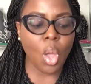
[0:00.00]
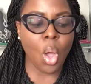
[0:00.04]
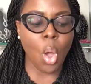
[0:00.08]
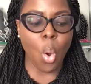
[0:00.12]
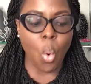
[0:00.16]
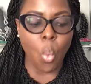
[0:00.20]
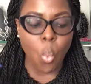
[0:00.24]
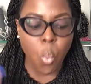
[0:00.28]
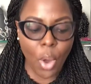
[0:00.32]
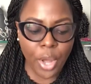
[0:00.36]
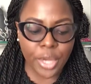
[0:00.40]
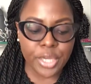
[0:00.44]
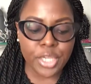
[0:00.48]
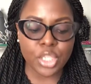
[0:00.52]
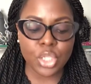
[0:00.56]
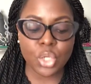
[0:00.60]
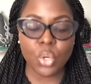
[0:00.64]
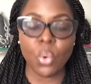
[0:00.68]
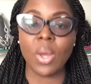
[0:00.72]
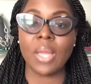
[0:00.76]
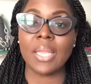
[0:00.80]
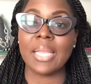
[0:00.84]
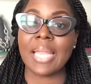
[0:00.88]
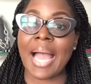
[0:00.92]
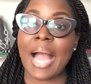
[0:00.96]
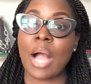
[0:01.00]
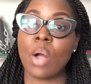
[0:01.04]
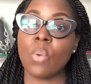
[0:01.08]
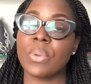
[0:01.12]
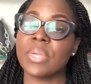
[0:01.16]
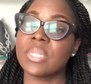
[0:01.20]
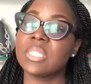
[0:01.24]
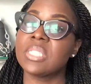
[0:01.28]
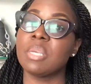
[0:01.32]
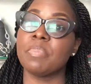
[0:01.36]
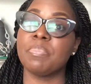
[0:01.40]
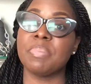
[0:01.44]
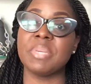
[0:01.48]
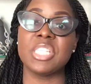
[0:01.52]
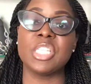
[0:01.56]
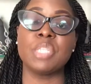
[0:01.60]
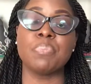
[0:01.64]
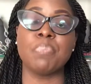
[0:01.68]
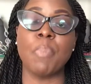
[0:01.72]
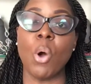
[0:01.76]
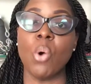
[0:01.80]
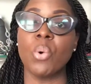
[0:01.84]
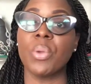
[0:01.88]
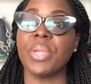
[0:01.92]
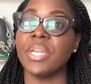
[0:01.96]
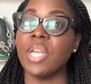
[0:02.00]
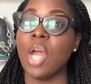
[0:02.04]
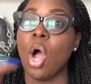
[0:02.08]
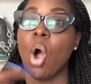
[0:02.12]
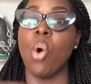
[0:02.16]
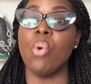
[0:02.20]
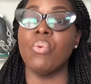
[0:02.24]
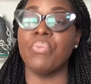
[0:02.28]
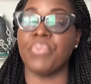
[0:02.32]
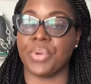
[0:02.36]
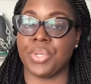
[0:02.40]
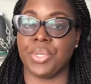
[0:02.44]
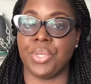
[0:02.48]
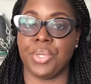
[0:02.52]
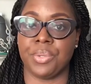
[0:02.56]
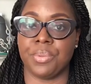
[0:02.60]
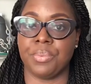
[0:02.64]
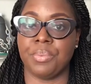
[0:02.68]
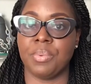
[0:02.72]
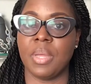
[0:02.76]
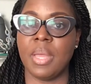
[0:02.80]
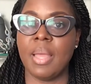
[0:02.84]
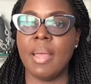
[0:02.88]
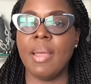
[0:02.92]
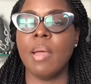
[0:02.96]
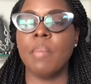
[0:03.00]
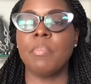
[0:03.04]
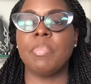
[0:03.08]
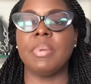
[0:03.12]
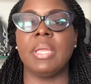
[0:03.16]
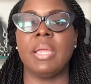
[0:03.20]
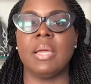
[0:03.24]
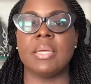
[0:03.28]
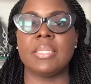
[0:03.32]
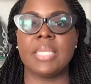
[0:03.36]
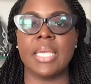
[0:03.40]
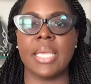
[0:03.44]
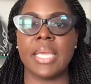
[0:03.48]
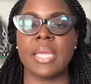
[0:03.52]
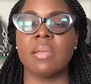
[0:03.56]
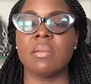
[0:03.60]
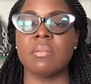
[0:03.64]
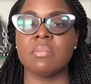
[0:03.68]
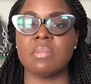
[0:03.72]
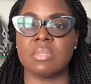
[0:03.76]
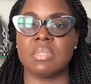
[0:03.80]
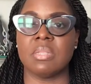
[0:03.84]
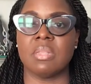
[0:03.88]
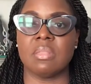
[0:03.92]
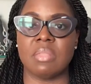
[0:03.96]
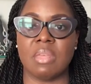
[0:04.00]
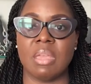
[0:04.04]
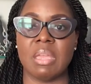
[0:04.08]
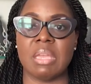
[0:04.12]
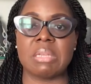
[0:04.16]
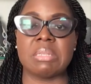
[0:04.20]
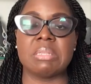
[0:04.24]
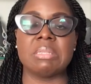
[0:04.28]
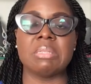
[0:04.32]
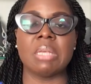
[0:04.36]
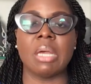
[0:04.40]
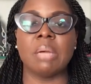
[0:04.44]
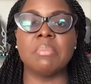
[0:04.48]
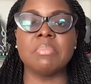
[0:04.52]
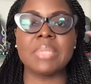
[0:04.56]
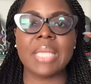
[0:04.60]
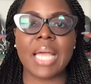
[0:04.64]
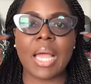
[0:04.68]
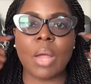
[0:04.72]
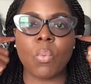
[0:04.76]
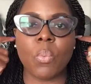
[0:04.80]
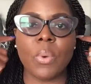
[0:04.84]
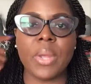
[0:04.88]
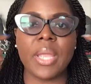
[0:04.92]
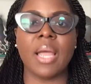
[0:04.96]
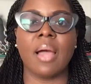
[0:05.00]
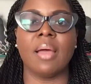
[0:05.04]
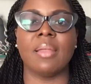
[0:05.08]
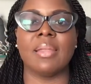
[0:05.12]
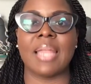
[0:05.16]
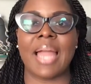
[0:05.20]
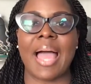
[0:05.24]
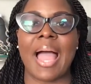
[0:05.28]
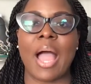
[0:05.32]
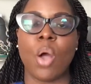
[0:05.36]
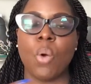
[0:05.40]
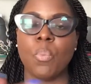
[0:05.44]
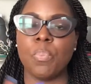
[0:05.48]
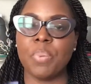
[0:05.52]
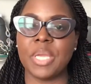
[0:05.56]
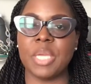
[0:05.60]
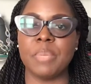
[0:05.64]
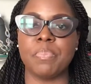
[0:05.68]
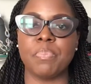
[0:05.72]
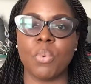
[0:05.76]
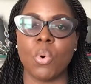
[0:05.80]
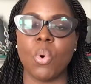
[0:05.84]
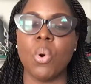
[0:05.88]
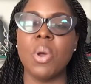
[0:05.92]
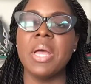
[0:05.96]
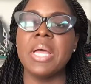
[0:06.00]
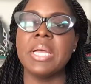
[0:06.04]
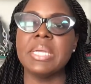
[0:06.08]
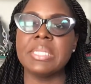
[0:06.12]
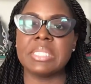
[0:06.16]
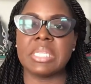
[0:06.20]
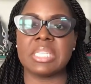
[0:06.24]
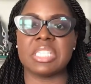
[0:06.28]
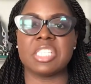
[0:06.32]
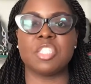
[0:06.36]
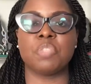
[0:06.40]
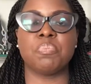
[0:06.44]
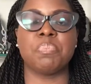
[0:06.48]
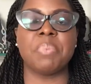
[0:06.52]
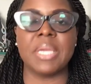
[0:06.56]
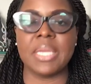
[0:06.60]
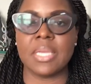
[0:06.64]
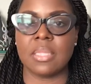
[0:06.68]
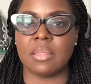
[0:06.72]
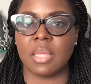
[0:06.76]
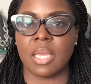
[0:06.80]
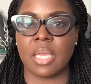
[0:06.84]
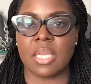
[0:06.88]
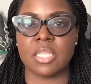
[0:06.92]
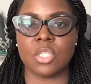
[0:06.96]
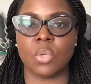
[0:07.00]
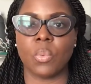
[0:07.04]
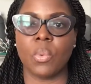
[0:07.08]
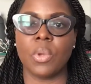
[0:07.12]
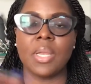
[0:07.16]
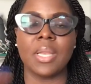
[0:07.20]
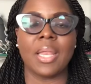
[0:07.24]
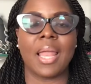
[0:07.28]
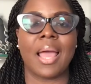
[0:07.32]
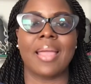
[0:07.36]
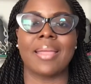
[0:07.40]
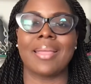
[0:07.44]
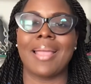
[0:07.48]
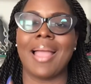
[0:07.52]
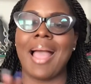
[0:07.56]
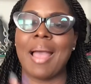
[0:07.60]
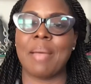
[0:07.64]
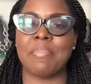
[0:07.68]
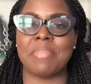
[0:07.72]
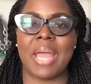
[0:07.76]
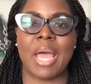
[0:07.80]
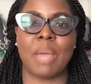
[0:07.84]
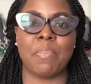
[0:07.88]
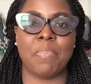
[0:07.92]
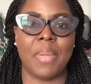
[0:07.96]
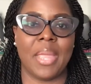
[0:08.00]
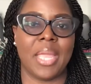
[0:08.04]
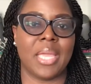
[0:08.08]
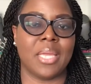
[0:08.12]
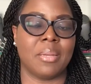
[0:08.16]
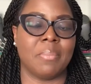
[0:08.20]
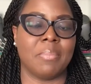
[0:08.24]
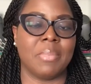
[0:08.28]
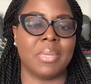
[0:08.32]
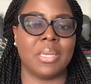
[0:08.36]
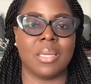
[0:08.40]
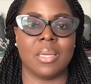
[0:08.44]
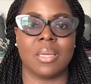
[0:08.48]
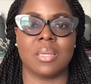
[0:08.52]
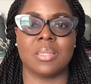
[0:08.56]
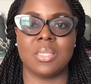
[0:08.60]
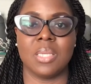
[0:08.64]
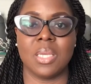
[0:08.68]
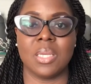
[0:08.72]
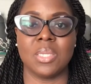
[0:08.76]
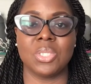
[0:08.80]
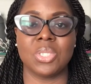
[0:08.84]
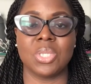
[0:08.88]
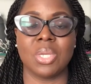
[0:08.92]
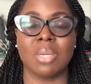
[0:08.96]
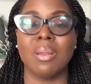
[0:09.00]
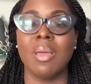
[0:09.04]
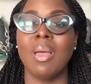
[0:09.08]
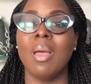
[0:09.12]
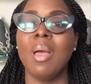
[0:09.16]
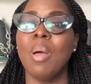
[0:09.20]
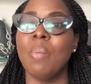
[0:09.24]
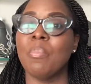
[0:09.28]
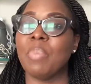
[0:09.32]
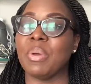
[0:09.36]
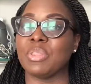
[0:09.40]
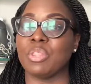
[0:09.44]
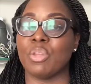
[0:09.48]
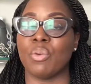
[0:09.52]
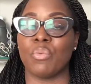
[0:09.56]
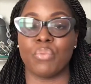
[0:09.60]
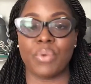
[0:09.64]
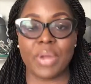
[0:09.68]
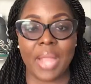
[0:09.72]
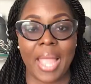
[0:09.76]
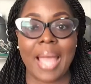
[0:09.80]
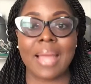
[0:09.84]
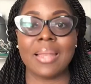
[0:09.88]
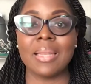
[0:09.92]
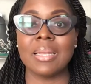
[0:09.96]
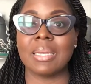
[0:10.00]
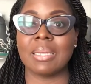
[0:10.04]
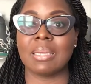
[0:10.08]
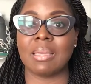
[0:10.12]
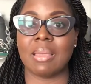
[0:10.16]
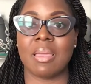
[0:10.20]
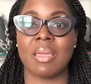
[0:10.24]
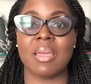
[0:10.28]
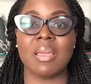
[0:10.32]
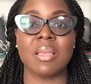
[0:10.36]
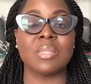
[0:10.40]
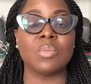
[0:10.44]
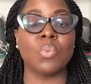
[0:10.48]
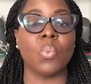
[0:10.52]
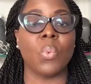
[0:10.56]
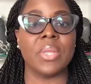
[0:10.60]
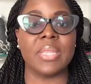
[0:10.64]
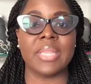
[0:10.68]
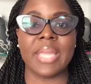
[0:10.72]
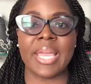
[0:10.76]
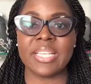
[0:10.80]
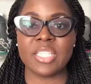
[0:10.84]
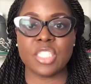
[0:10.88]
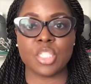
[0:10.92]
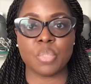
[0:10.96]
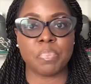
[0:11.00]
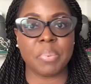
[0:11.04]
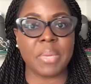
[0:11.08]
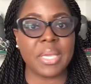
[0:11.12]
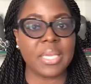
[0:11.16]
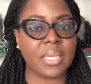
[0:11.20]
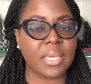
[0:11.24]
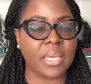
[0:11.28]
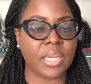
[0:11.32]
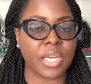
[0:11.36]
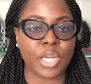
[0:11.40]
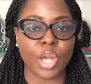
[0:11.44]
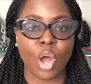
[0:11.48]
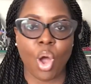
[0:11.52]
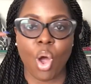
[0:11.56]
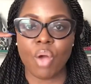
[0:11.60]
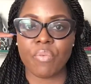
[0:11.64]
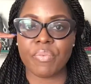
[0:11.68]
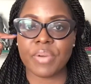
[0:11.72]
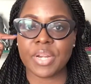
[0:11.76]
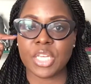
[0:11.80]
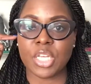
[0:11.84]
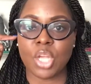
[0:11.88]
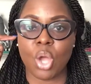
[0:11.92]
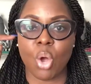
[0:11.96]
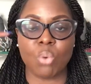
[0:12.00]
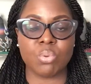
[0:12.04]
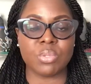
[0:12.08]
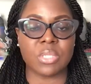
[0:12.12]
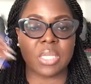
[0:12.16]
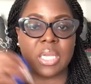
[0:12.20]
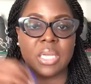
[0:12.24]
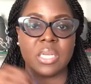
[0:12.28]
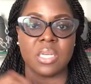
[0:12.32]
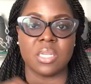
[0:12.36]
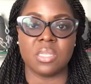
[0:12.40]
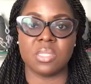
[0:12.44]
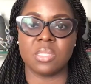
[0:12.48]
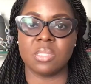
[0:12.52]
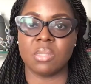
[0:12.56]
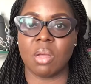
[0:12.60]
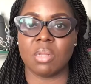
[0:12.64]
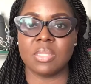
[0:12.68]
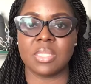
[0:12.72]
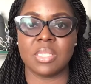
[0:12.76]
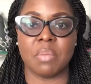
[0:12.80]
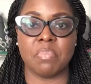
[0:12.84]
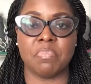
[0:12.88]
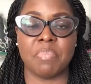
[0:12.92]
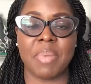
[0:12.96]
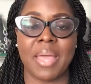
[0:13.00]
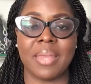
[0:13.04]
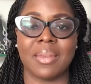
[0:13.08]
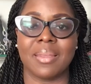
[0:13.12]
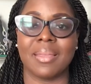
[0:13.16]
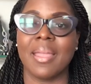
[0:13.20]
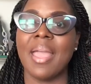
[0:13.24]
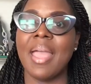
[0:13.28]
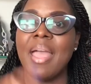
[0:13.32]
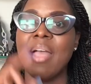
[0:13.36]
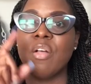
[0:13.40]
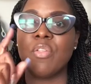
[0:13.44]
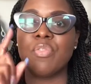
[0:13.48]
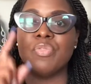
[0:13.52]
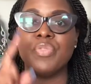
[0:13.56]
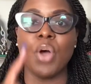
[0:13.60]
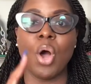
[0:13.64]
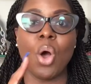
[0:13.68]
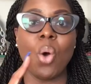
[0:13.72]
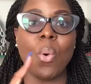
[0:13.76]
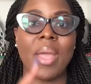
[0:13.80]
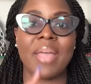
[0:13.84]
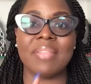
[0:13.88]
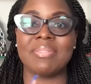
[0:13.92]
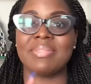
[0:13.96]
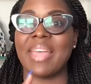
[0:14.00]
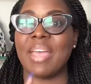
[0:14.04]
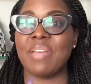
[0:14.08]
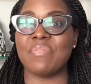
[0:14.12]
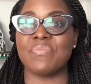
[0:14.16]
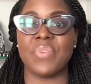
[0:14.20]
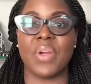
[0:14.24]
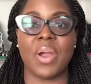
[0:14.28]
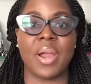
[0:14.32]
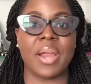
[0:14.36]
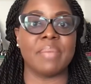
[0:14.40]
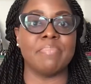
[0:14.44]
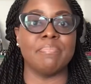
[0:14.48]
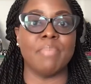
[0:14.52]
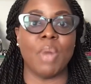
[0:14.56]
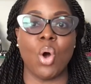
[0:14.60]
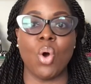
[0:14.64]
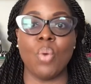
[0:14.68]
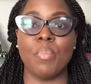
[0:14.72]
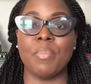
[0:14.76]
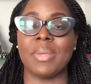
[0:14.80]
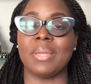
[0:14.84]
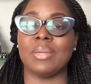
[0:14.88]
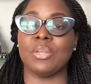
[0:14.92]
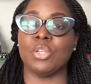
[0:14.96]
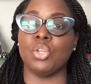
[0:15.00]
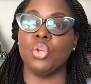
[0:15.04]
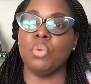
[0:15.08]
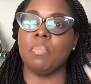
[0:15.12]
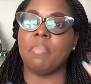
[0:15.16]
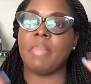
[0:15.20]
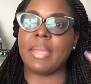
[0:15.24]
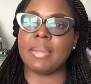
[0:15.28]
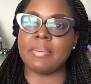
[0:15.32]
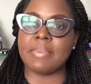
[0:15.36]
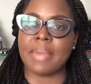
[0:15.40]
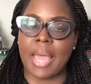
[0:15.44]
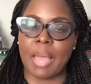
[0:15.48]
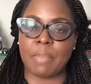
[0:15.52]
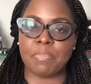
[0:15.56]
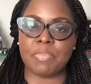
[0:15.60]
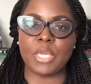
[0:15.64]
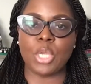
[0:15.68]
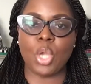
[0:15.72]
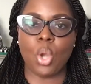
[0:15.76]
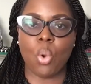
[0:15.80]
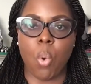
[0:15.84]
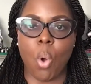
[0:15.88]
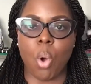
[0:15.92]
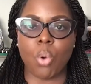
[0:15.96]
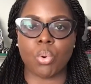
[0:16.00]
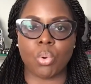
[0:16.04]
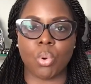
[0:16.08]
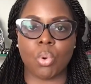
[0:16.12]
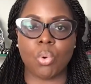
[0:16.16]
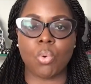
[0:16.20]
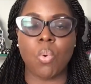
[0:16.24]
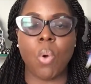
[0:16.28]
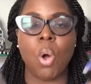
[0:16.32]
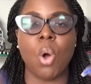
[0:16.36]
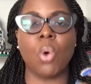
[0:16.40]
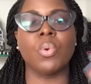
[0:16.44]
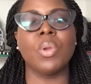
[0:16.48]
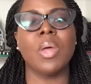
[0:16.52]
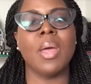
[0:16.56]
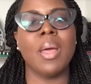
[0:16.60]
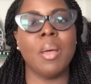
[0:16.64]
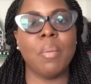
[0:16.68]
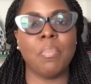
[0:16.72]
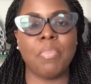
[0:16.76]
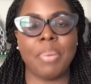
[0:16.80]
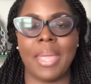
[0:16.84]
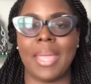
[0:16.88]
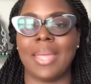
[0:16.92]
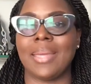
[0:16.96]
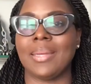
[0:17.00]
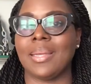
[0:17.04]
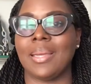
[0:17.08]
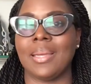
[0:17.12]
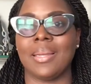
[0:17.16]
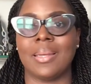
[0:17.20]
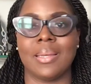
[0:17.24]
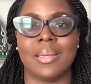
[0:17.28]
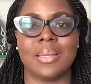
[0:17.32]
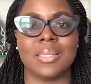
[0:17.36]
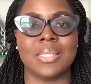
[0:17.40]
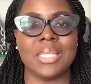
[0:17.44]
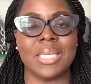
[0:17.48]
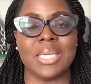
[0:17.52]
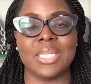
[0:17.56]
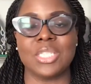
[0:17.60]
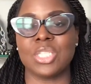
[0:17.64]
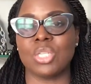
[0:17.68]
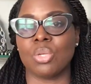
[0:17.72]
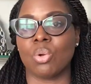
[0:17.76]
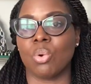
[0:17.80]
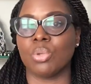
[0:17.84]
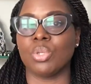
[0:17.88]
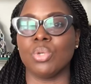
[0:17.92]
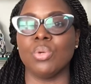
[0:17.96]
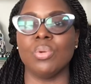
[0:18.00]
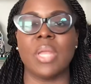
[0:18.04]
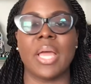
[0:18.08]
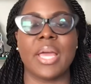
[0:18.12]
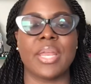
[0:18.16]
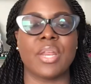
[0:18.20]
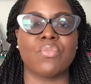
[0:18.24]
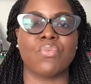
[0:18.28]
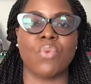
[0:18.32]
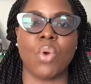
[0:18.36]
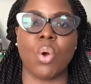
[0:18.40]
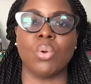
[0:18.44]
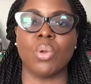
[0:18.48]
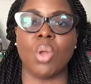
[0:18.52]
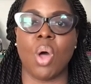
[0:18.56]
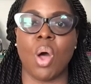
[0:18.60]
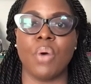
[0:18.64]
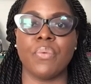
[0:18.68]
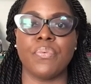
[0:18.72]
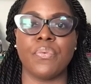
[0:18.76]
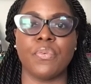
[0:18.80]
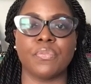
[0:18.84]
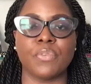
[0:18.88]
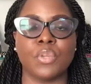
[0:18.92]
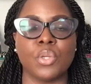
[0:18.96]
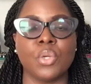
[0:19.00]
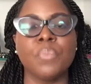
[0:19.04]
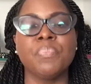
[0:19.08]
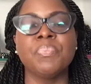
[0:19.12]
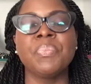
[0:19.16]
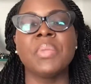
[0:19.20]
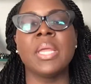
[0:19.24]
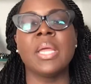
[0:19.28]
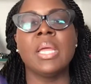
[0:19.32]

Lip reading: What are you allowing to be spoken over you? Because here's the thing. Sometimes we allow people to speak things and we like, I'm not paying them any attention. But the reality is when they speak it, it already goes in and starts embedding. Though at that very moment, you may not be quote unquote paying any attention or let it roll off of you.